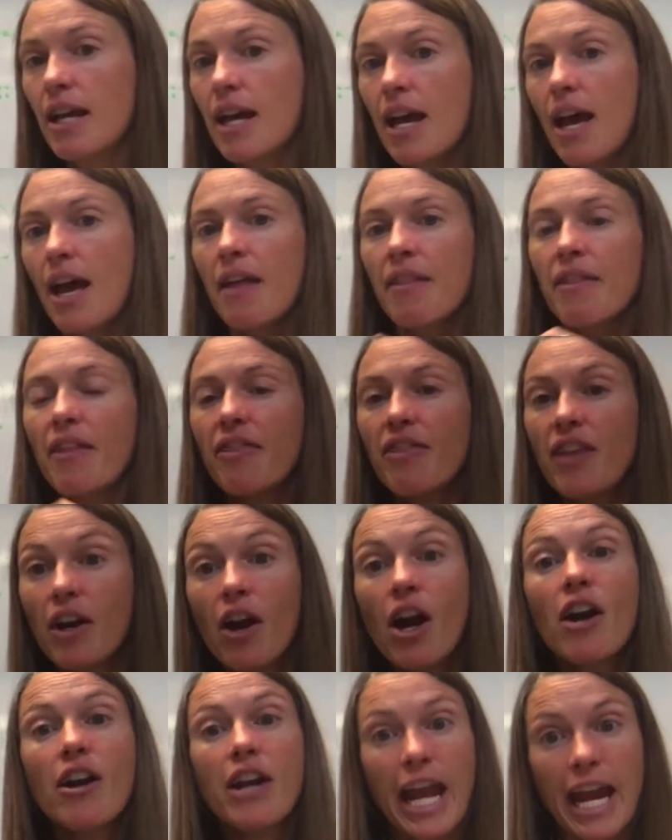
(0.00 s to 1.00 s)
that there
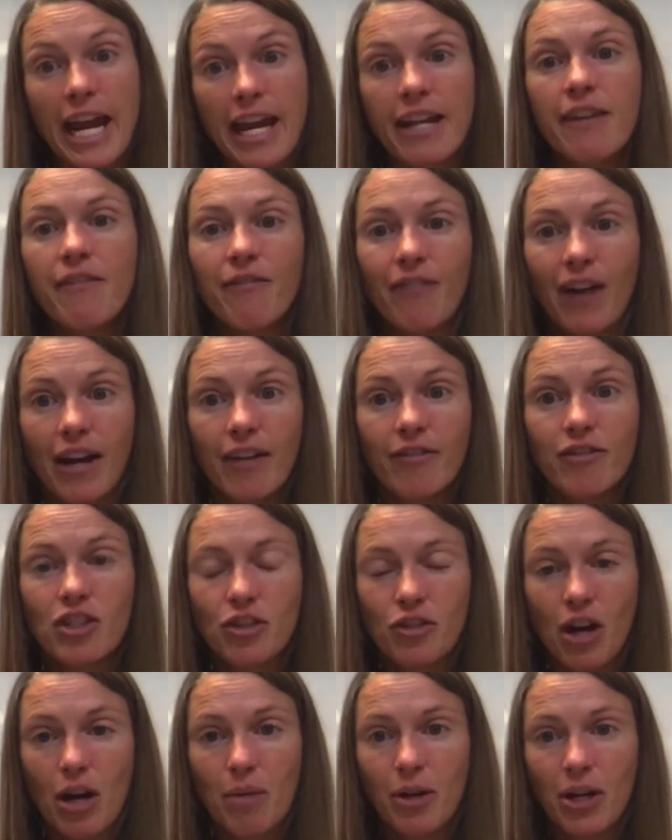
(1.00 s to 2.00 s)
are 85
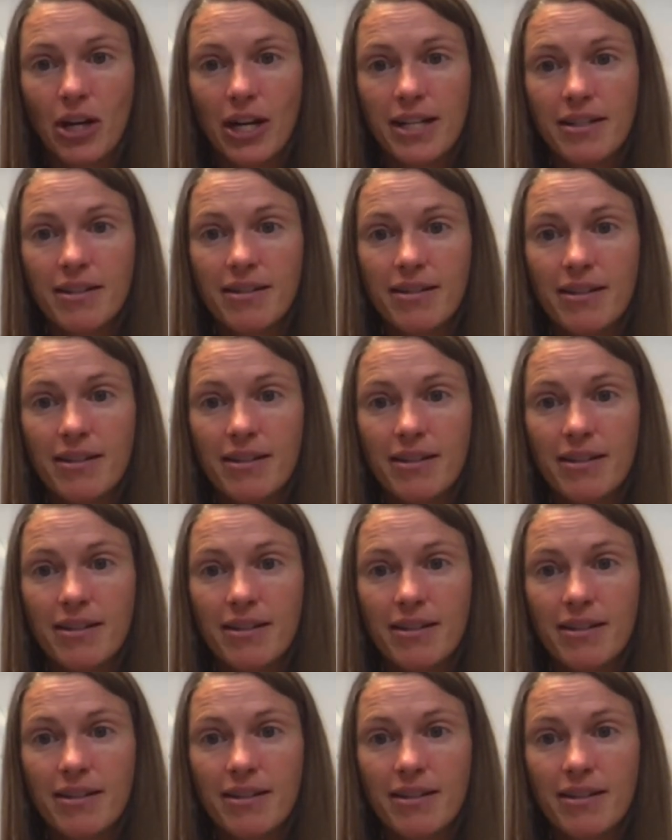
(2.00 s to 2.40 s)
strawberries.